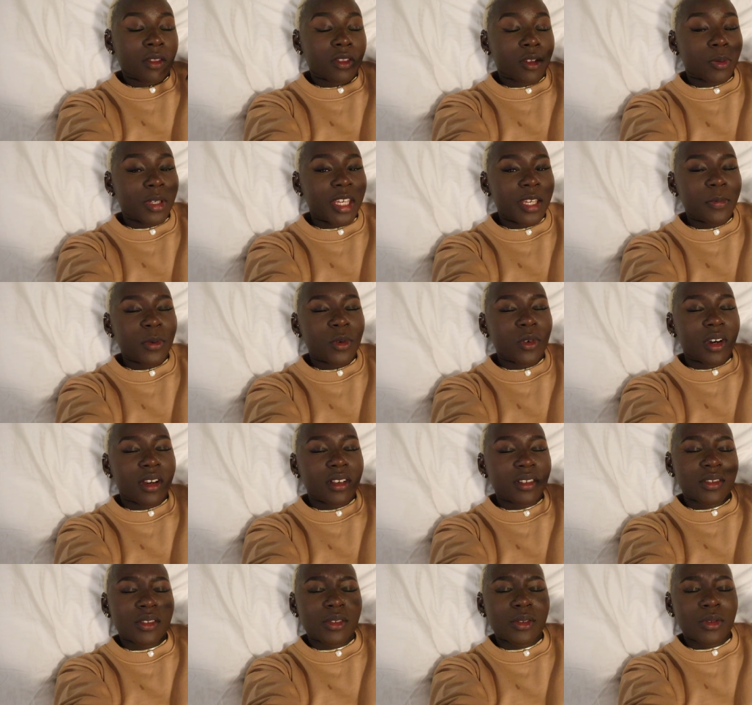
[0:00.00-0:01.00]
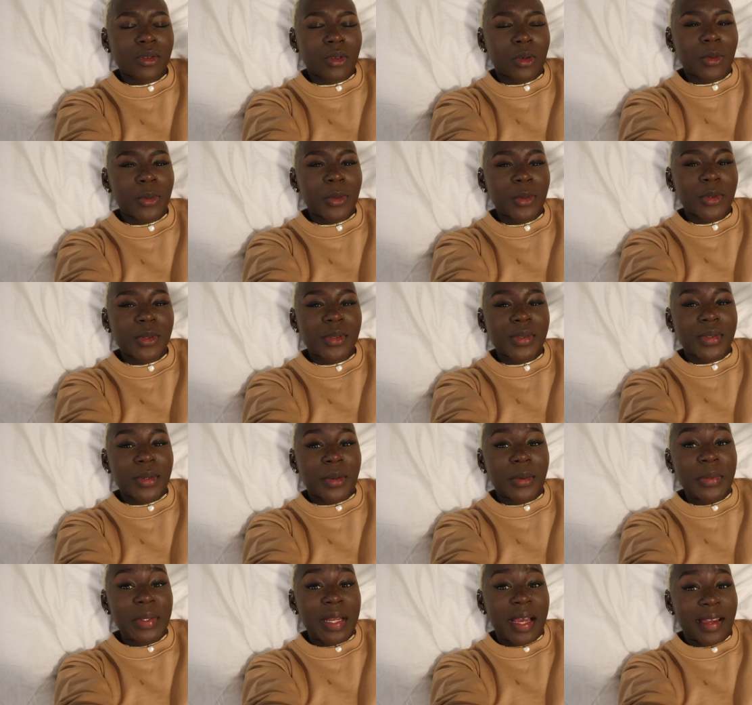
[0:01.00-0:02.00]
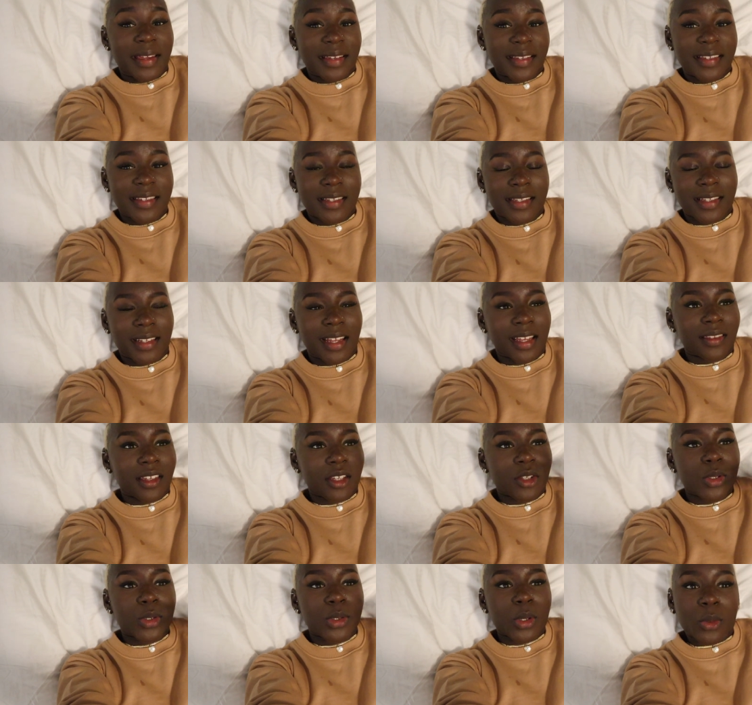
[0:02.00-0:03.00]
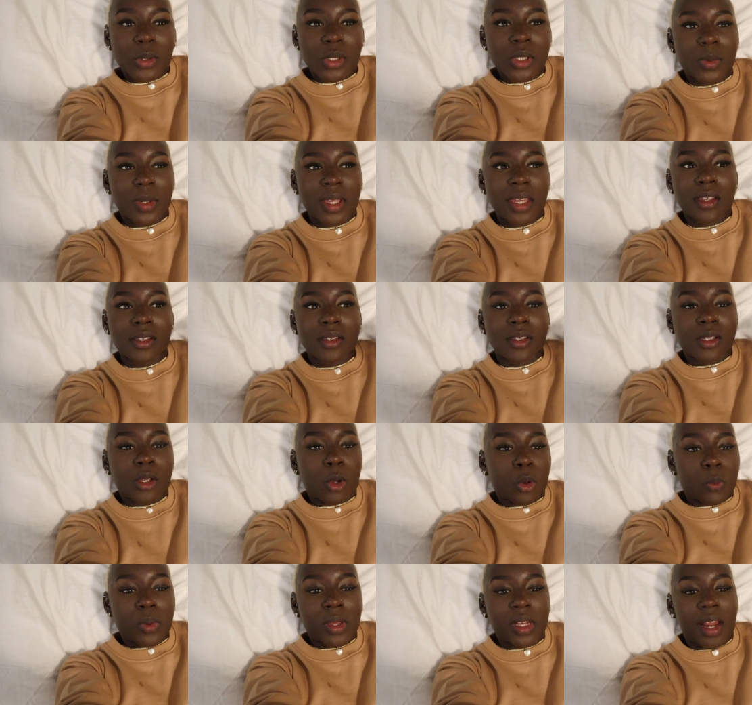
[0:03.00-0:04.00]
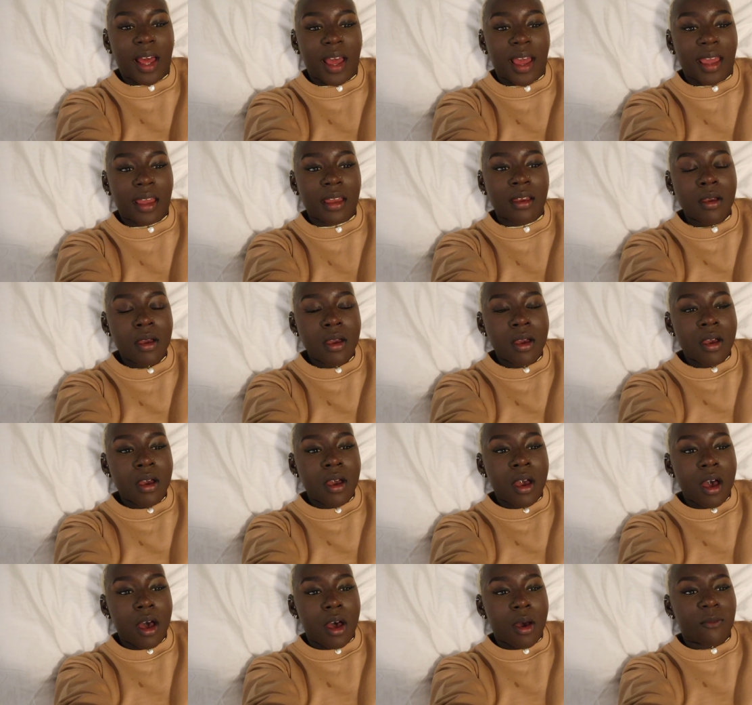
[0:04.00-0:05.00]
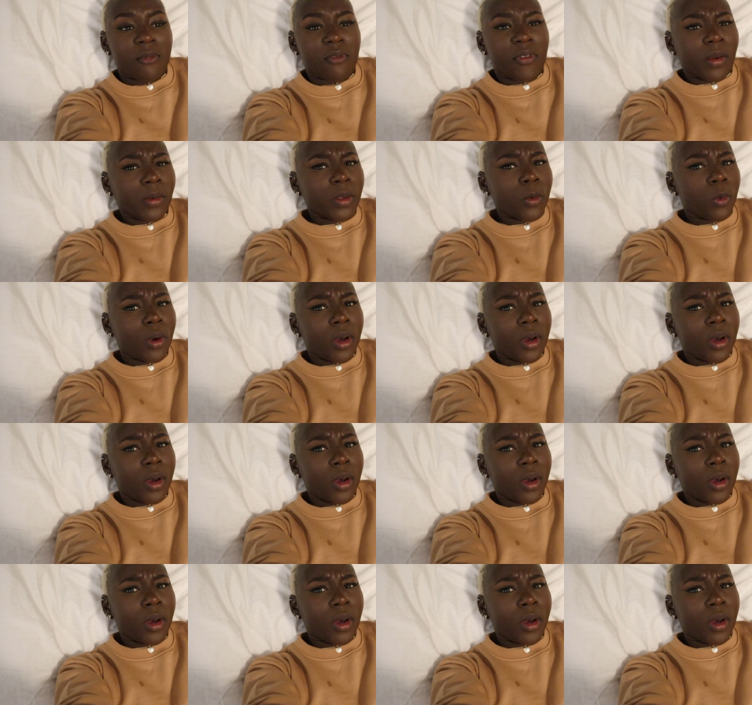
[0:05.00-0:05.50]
The people are so, so nice. Like they're so sweet, so polite, um, very